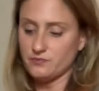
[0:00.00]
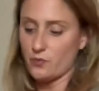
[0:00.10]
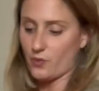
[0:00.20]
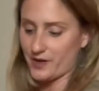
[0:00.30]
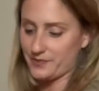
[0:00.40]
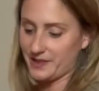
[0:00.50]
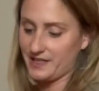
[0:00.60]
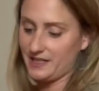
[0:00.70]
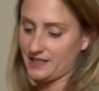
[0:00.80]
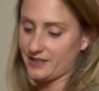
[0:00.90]
1 minute
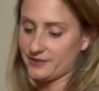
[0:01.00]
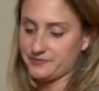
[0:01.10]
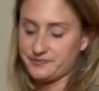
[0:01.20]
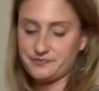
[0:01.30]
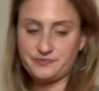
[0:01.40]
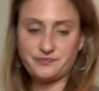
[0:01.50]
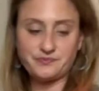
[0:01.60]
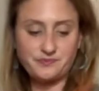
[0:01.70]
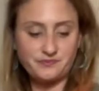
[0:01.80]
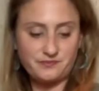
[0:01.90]
here.
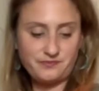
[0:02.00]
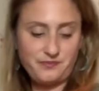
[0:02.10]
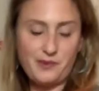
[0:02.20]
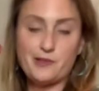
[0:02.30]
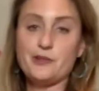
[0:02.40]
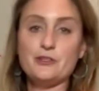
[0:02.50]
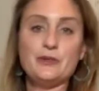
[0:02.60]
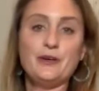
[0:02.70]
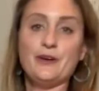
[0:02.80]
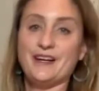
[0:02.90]
You're
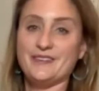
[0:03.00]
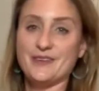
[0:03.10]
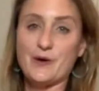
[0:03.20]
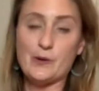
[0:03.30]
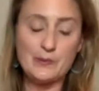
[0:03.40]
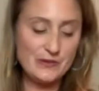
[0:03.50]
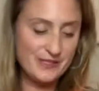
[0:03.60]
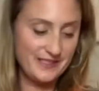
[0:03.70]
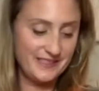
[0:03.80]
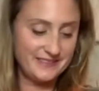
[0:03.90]
doing great. We're almost
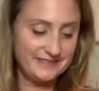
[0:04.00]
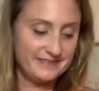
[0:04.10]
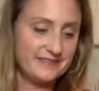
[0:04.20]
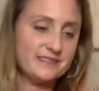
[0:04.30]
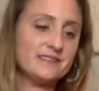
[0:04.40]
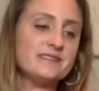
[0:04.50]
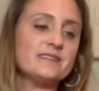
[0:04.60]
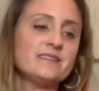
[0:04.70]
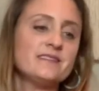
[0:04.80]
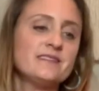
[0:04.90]
done.
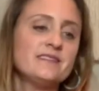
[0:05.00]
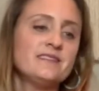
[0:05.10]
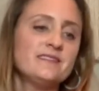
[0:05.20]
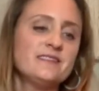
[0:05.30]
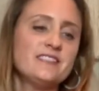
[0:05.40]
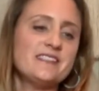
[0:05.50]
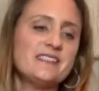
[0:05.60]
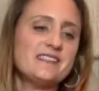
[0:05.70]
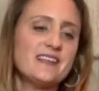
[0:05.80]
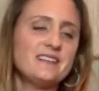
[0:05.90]

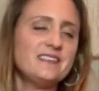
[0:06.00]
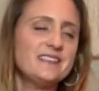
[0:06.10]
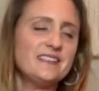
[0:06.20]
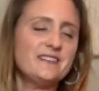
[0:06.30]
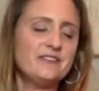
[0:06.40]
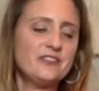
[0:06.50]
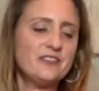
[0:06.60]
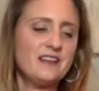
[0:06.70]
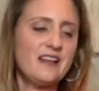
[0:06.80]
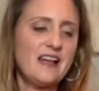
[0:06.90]
Just settle in for the
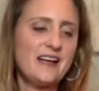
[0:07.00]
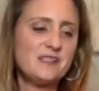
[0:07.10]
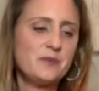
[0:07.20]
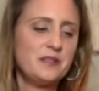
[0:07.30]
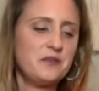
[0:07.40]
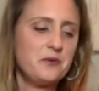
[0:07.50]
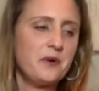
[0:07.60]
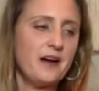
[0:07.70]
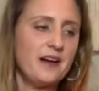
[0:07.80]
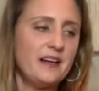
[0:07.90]
last bit of the
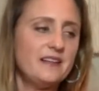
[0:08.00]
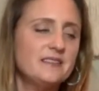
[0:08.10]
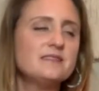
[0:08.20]
ride.